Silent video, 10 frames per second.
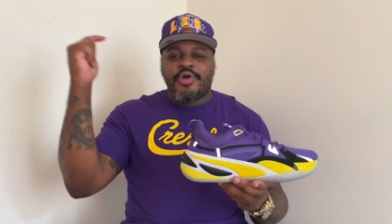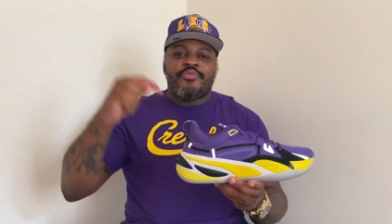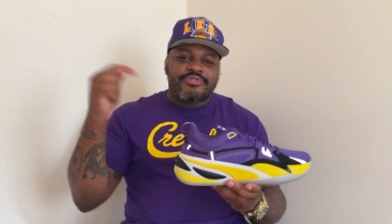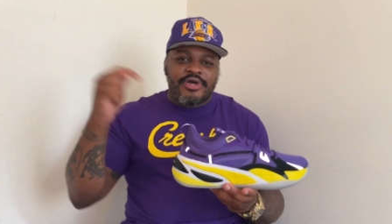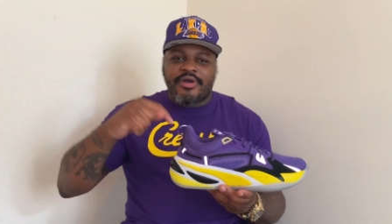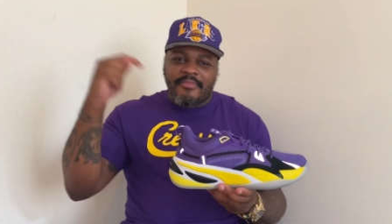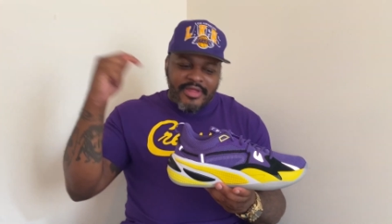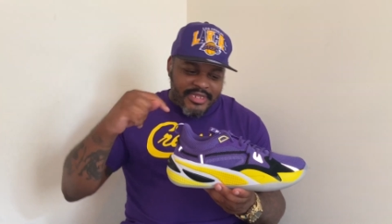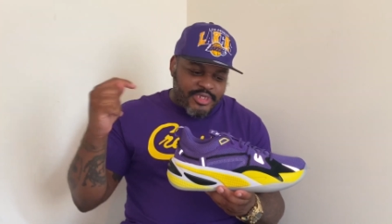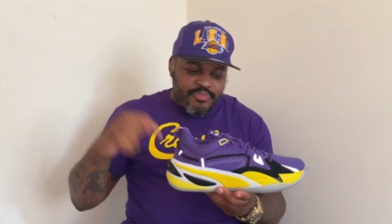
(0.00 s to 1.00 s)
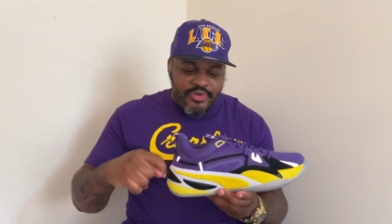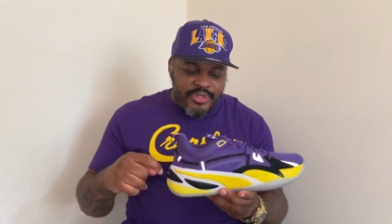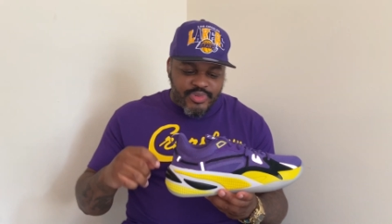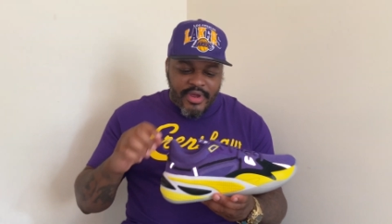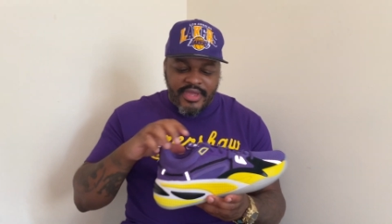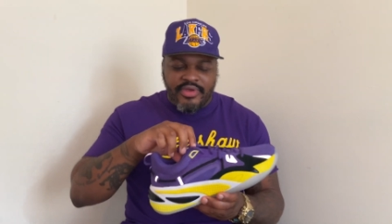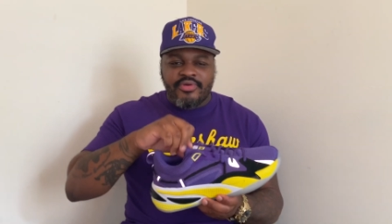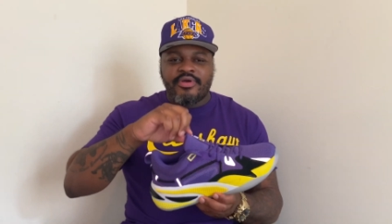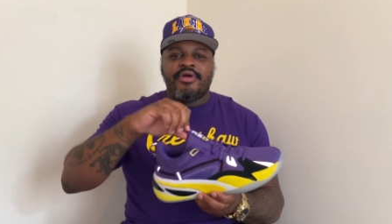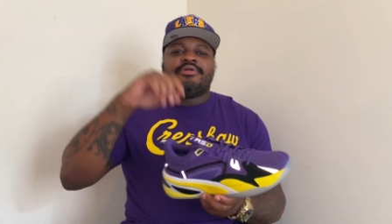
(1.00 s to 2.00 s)
We're talking about these beauties right
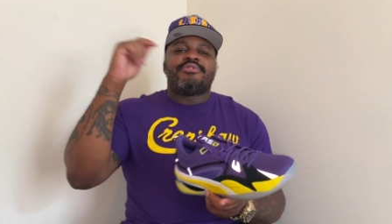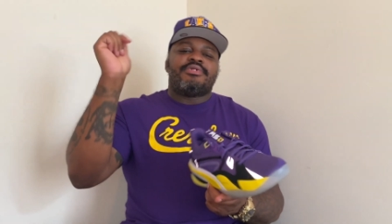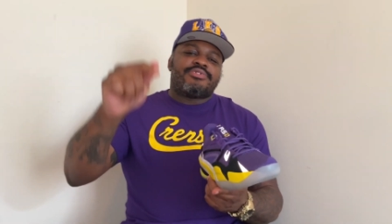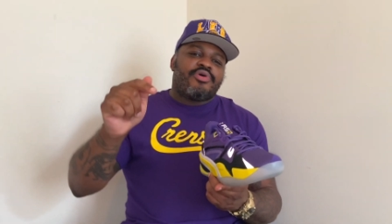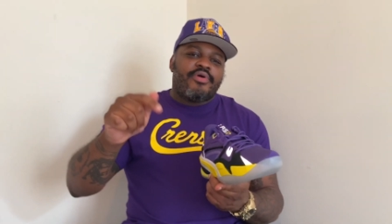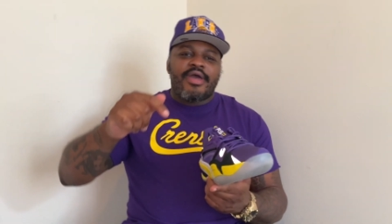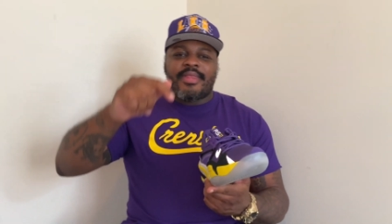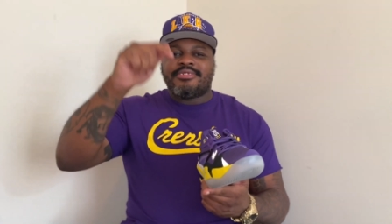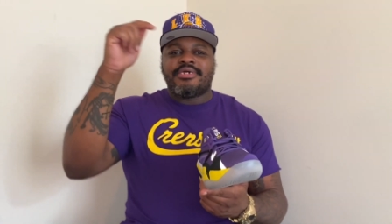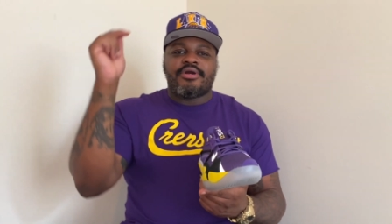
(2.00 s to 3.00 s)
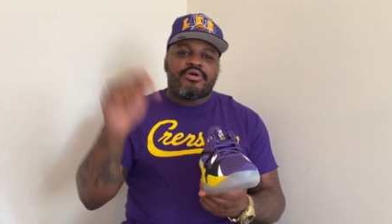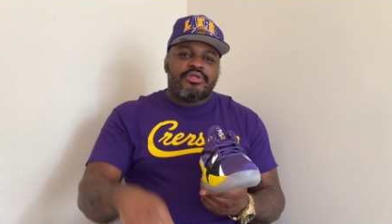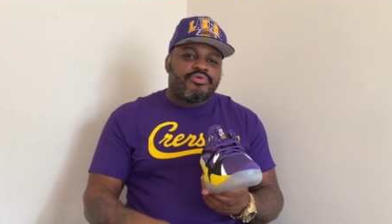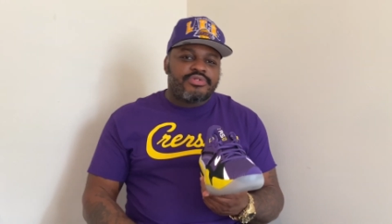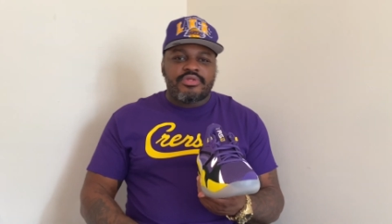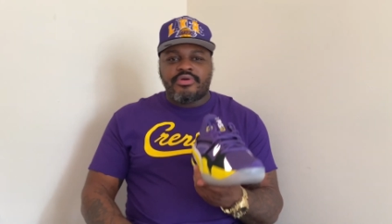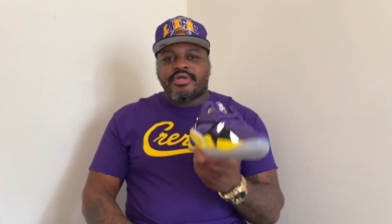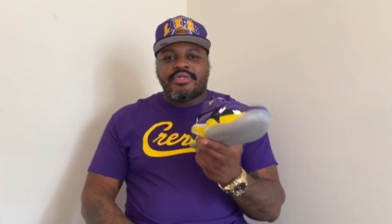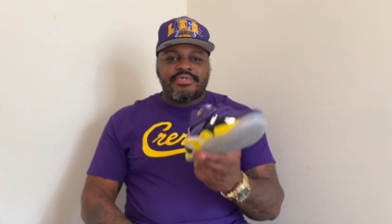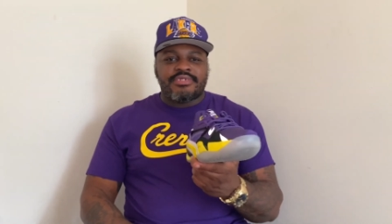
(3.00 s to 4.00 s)
here. So let's go ahead and take a closer look
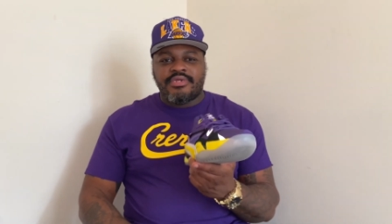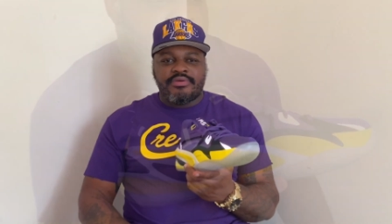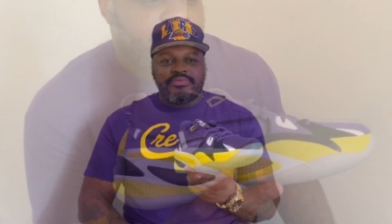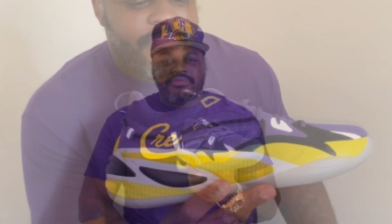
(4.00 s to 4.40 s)
at these sneakers.